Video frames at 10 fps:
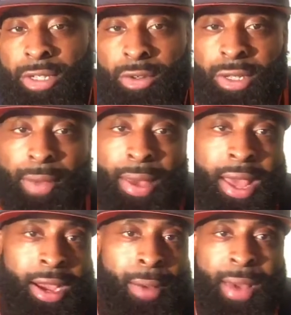Tuesday,
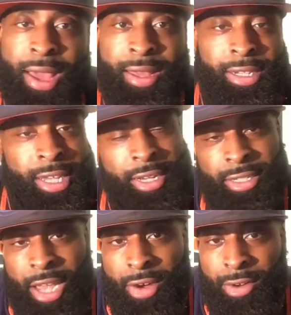man. Come back here, check
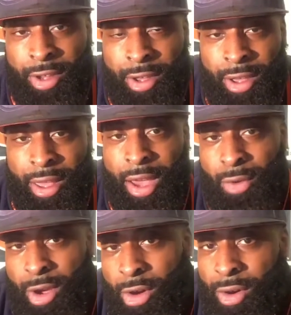us out. And
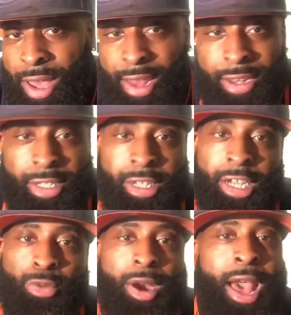we'll go ahead and
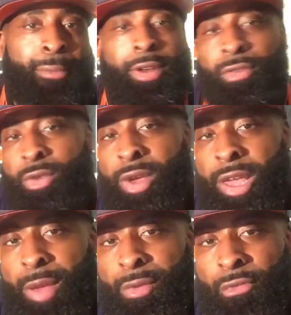discuss what happened over the
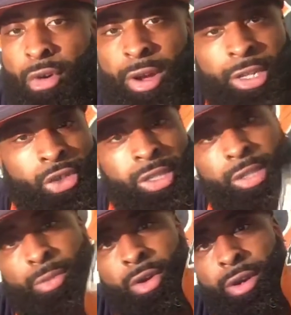weekend before and drink
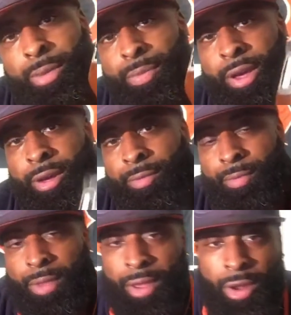some more good beer.
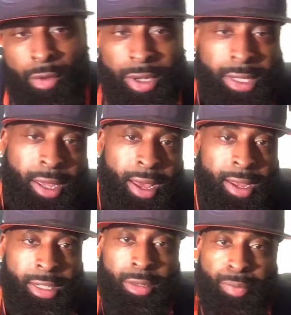Once
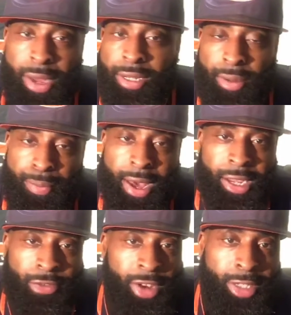again, it's Beers and
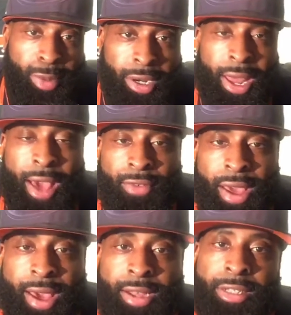Bears Facebook
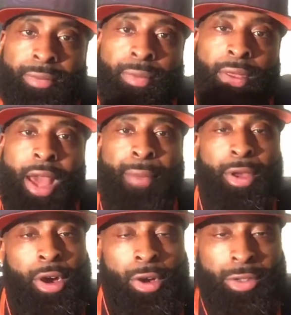LiveCast. I'm
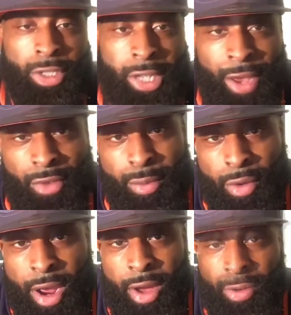your host, JB
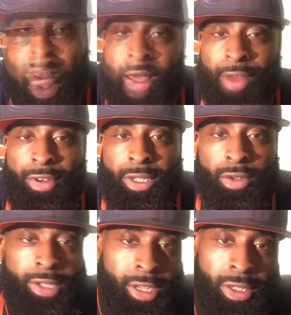Brown. Every
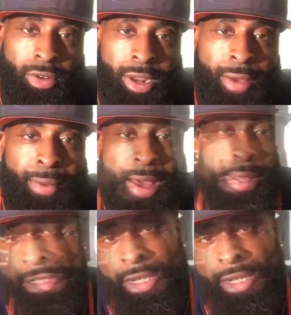Tuesday, tune in, man.